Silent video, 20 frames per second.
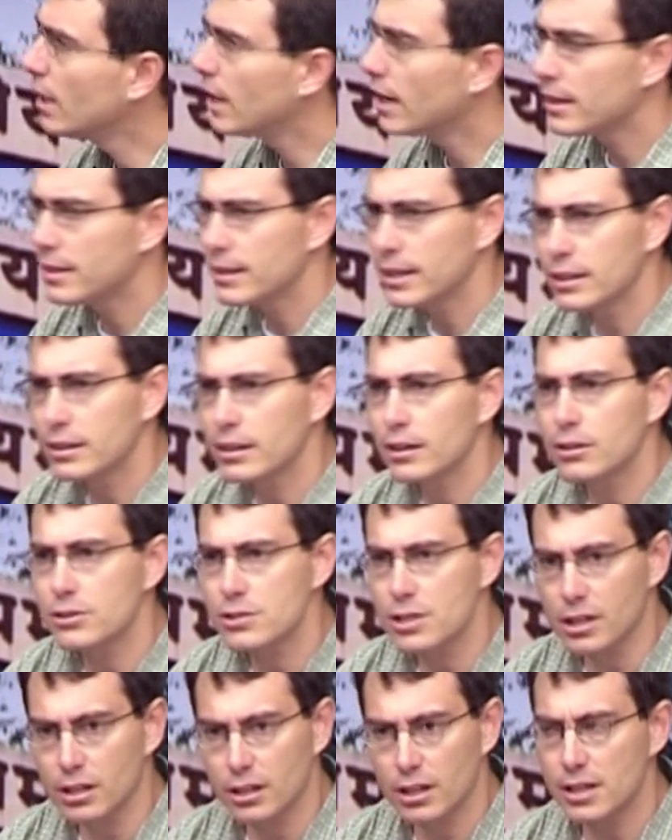I think
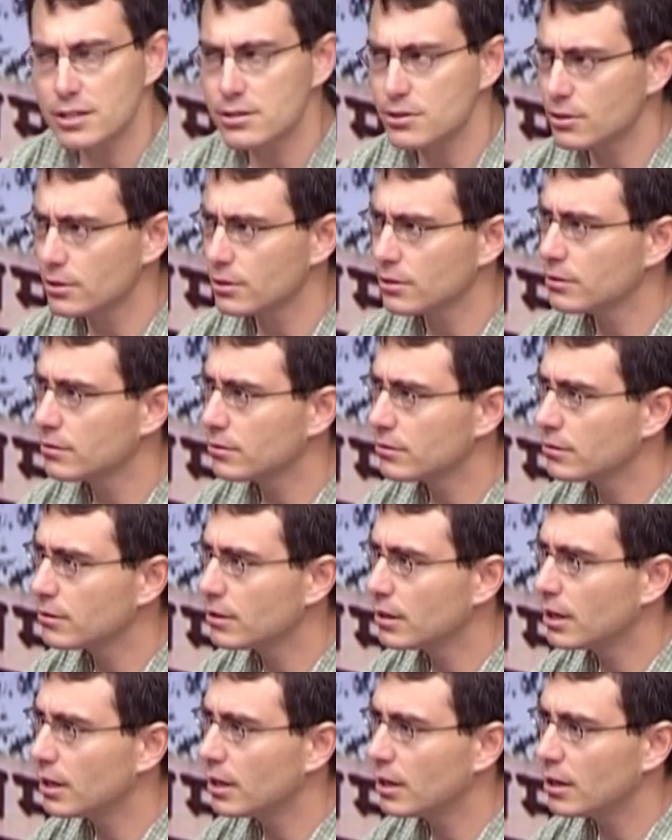there's a cluster
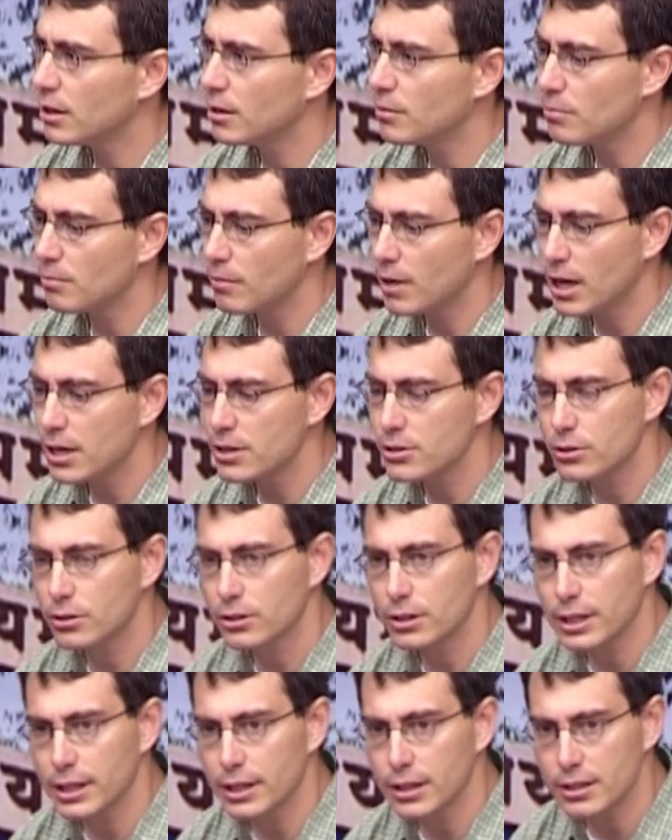uh,
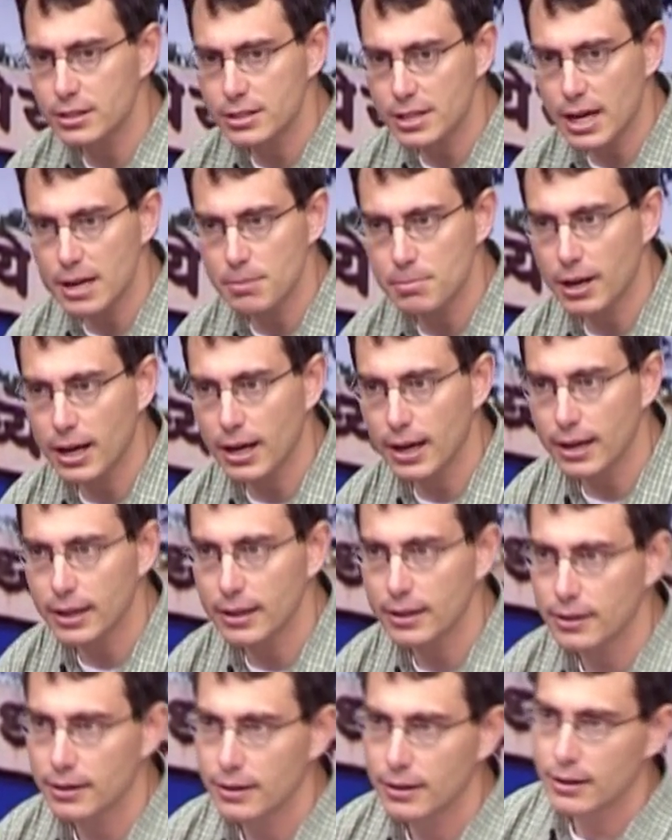module in
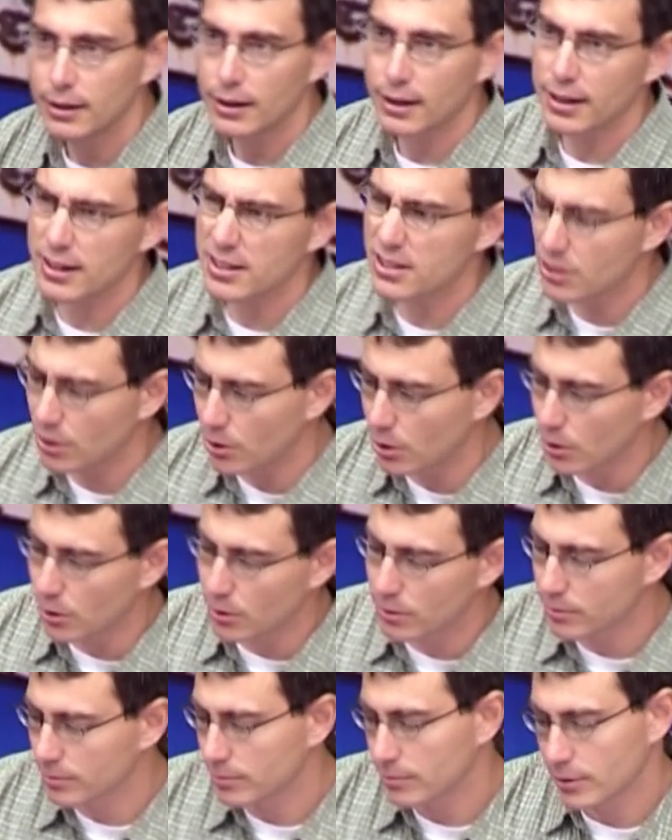SciPy, and
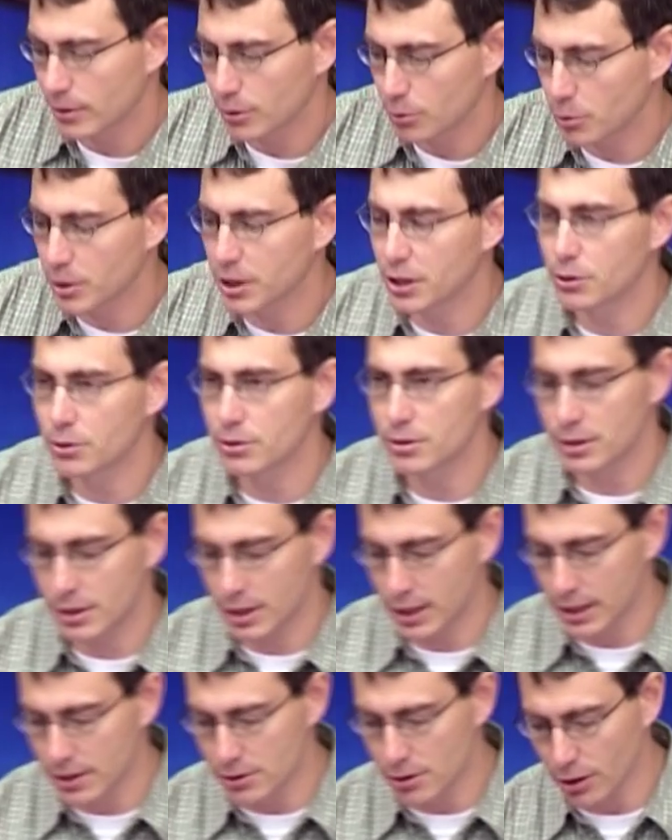so we use,
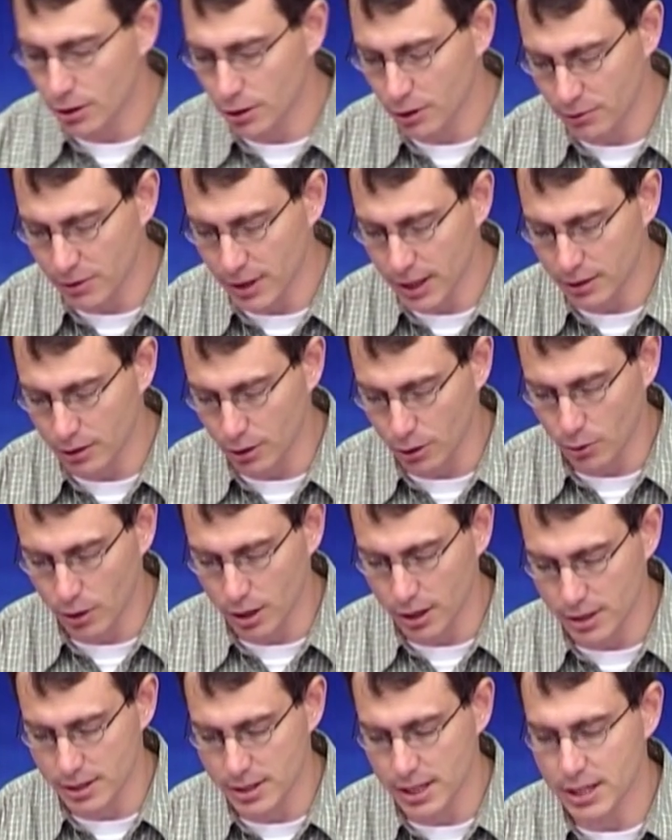these are the vector
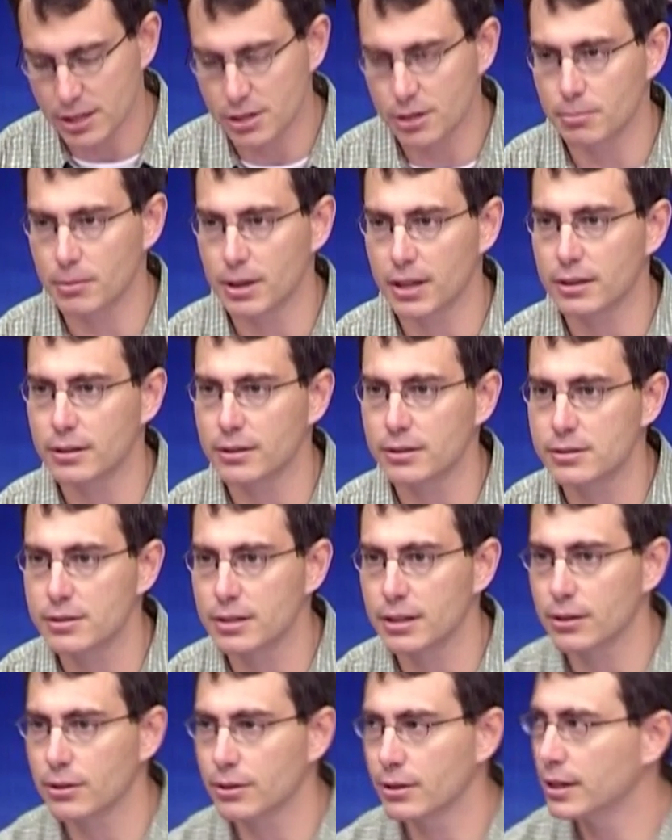quantization methods
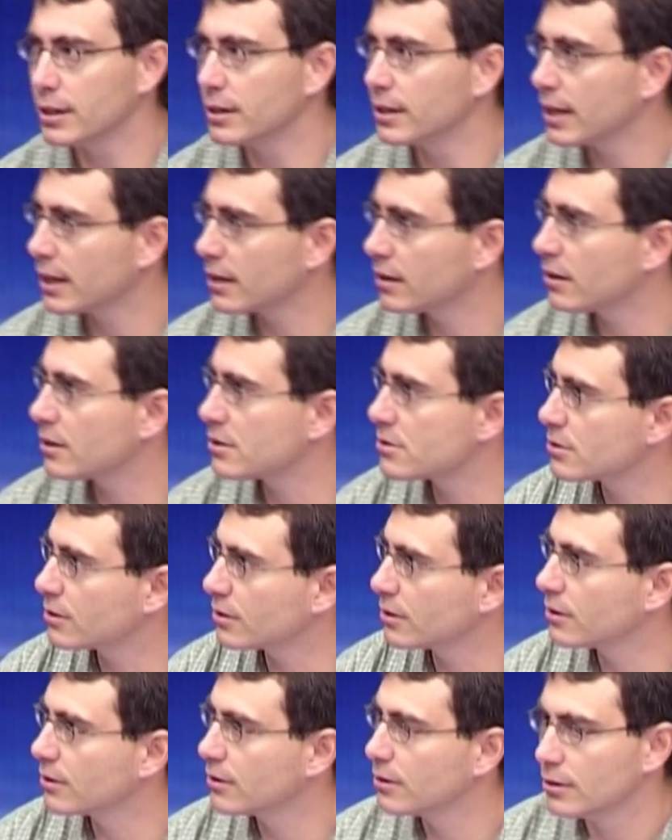that are in that
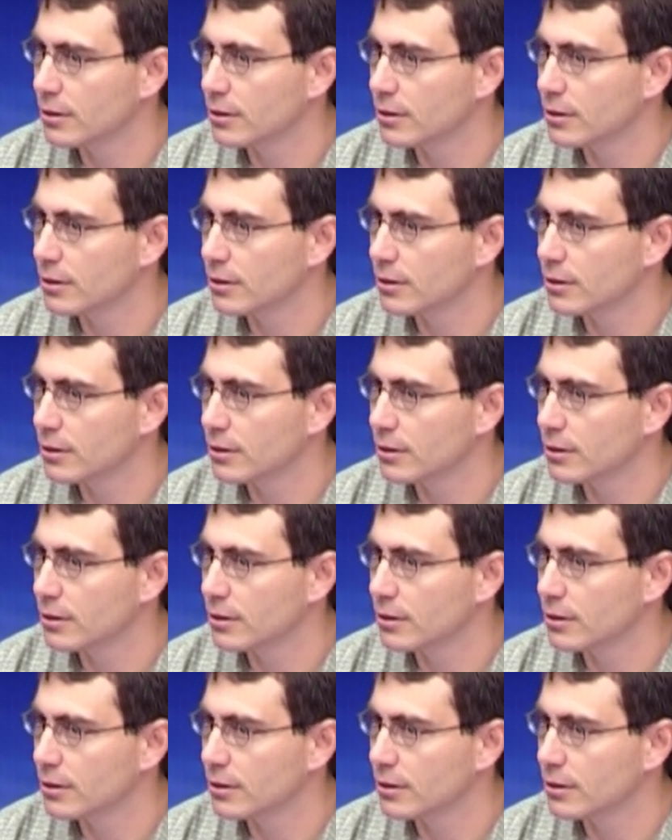cluster